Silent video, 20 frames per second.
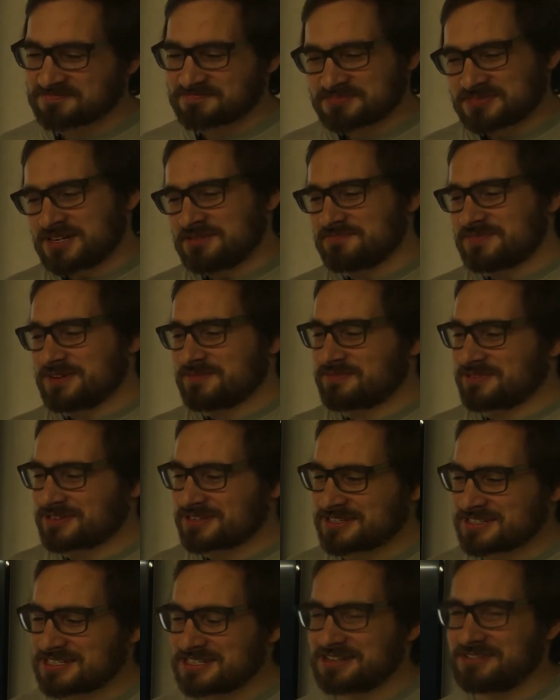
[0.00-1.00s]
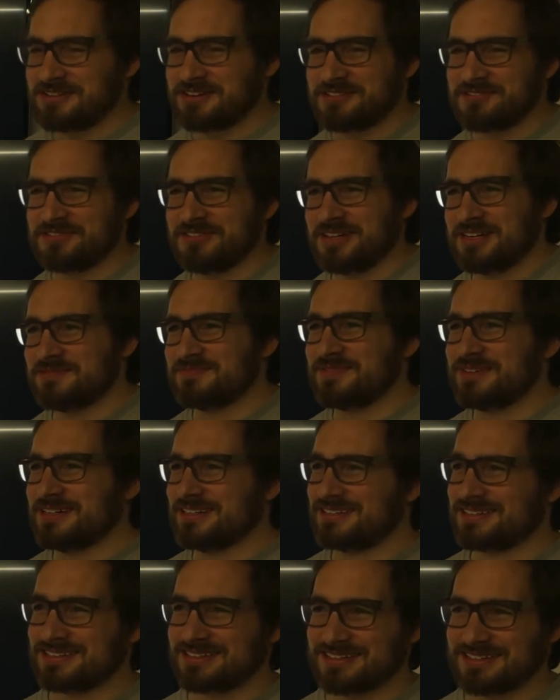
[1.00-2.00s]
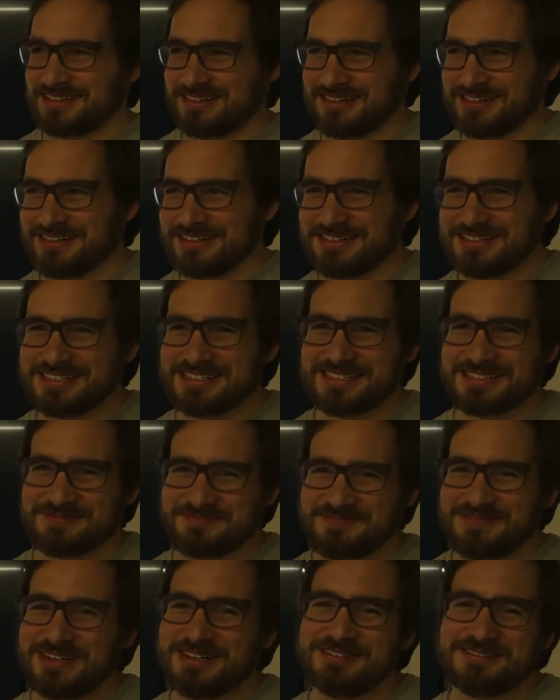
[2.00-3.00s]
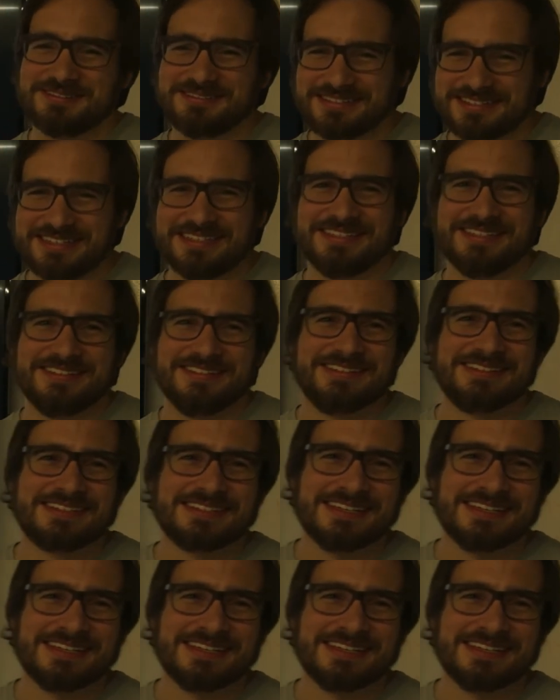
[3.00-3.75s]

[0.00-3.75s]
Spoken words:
some people consider it fun, but others probably don't.